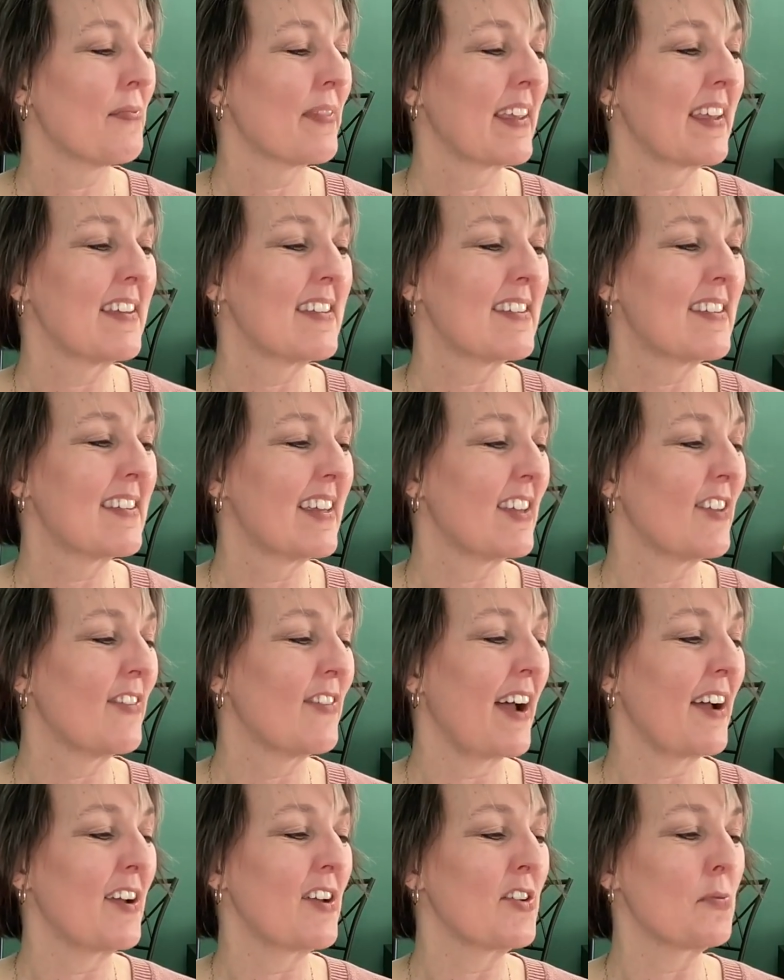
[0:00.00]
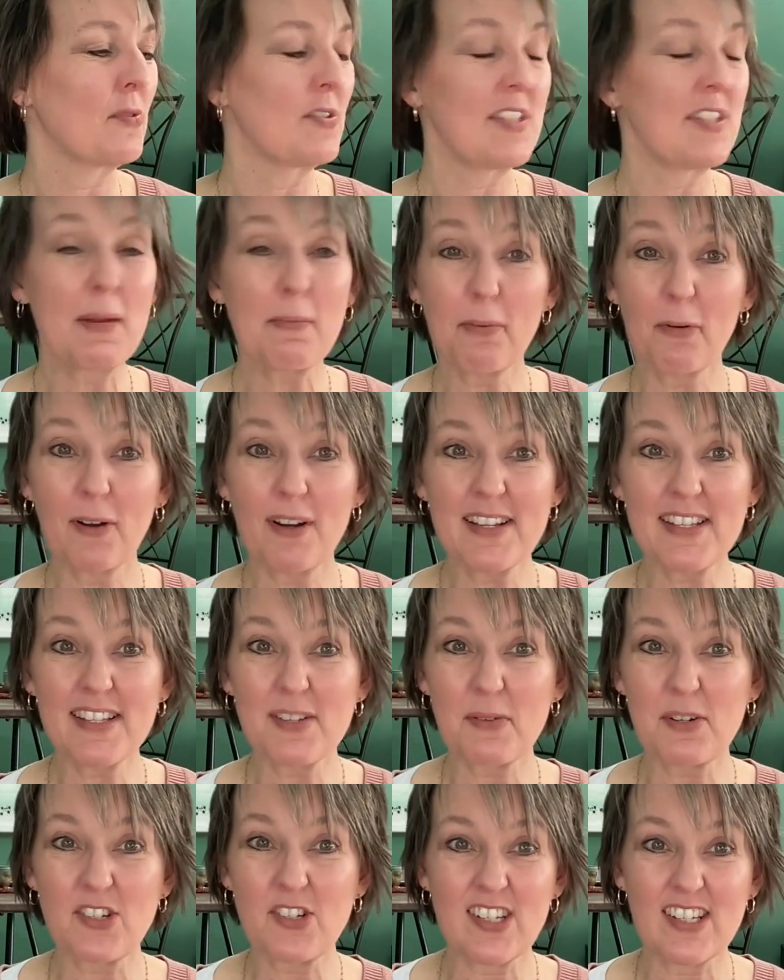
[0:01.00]
his values were
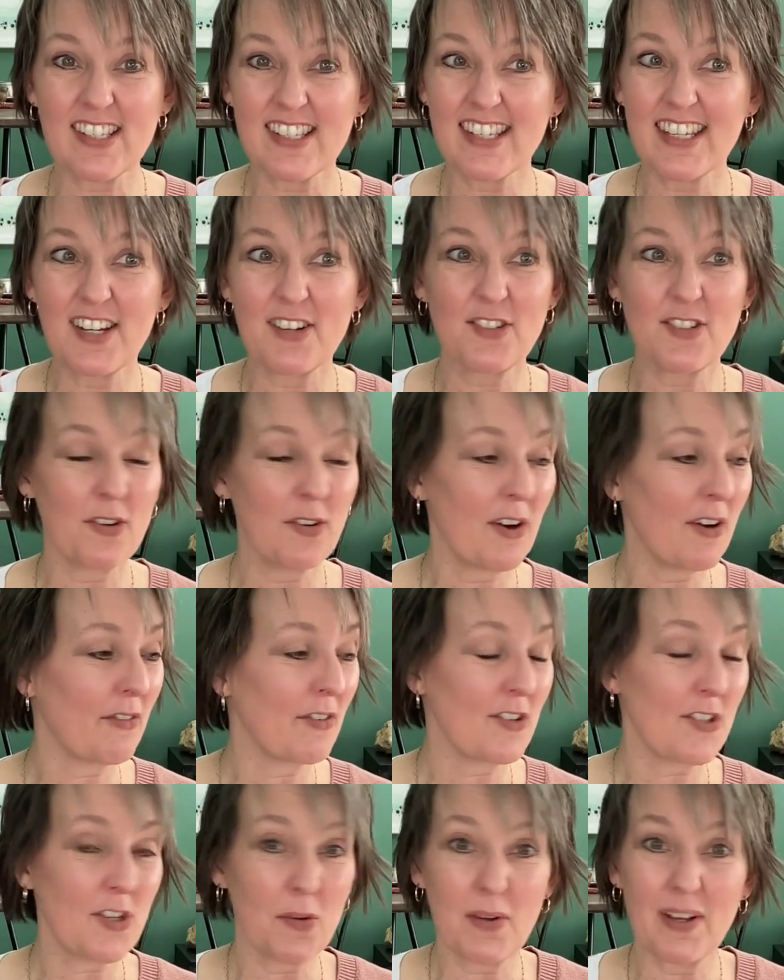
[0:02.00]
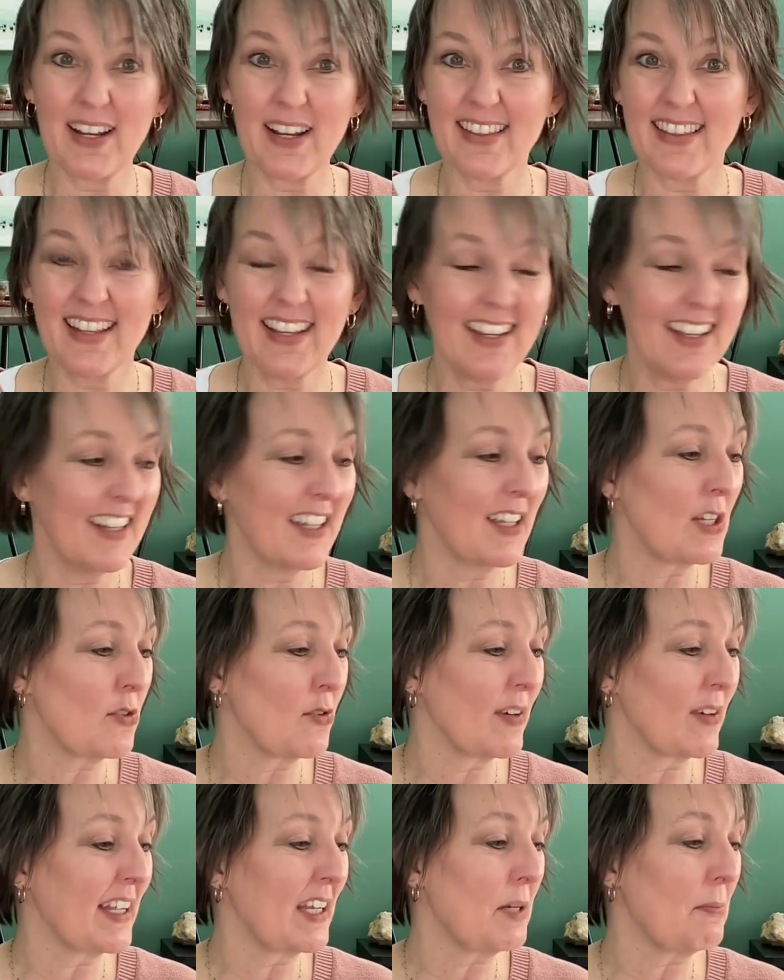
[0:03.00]
temperance, which is, don't overdo it in the eating and
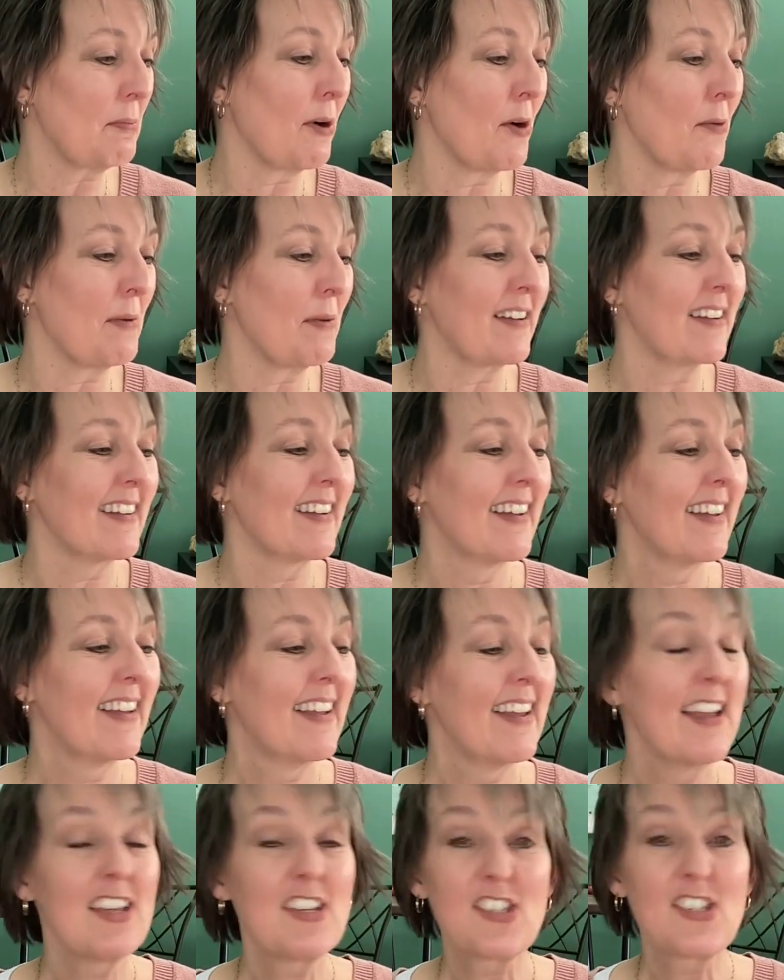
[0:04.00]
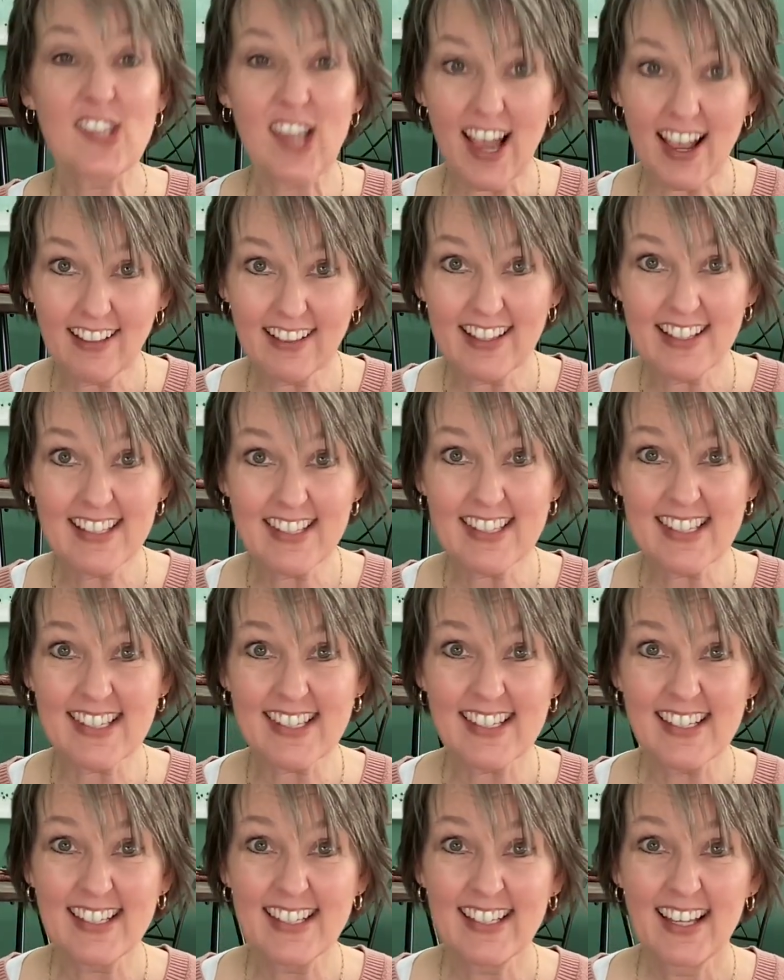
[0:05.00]
drinking department.
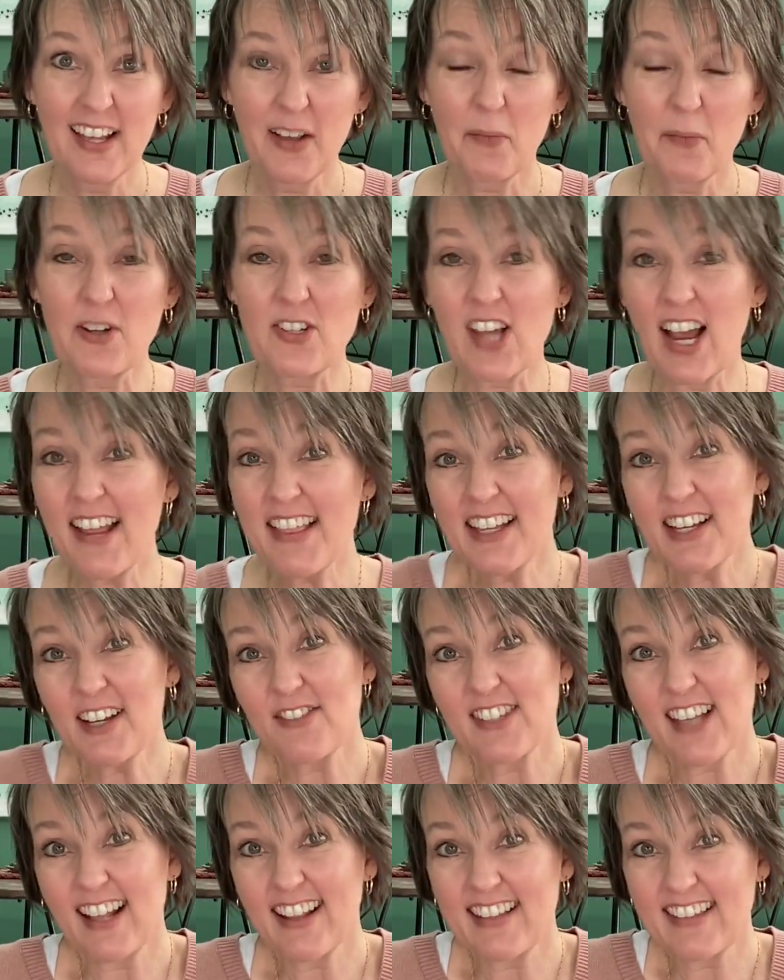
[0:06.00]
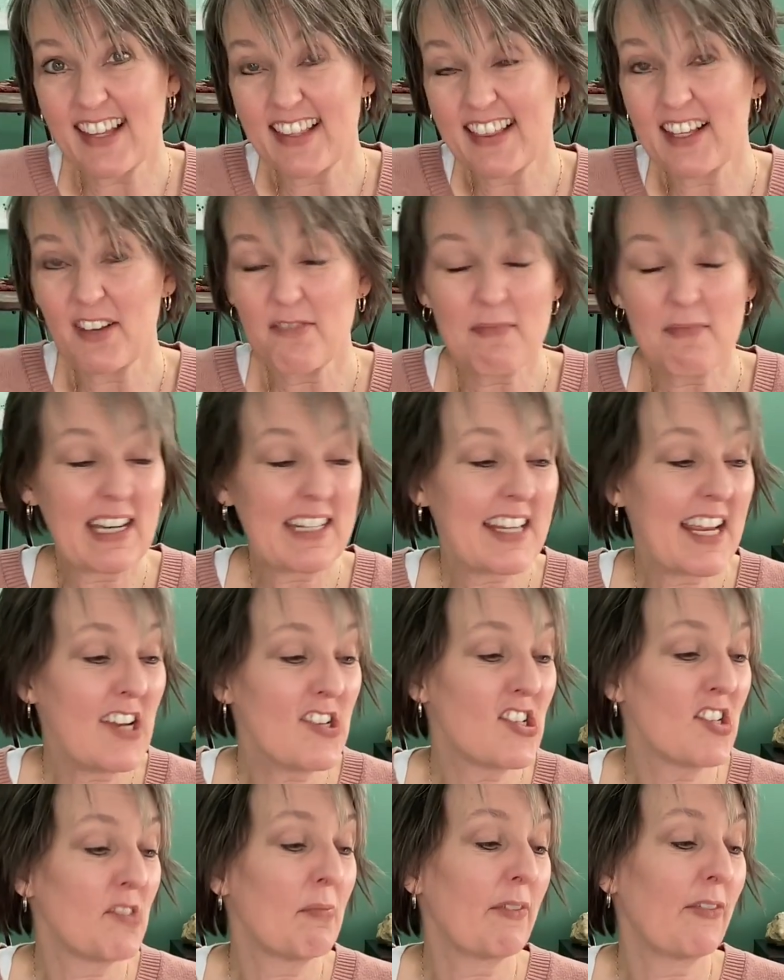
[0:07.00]
Silence, which I think of silence, I think of
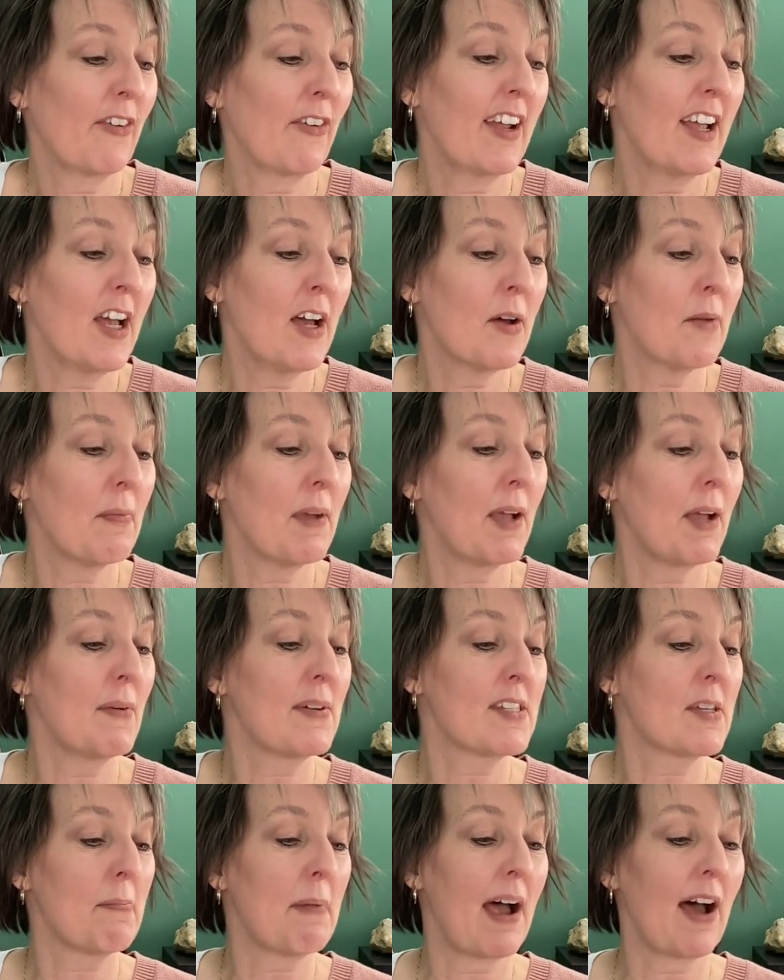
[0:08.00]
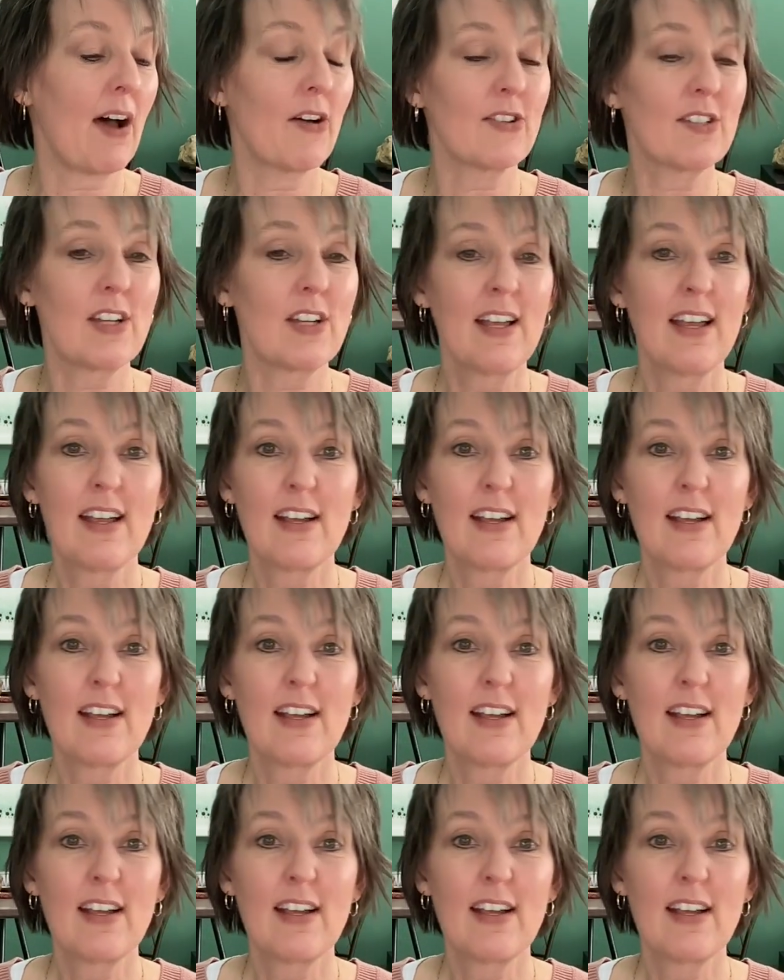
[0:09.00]
meditation, but for him, it was about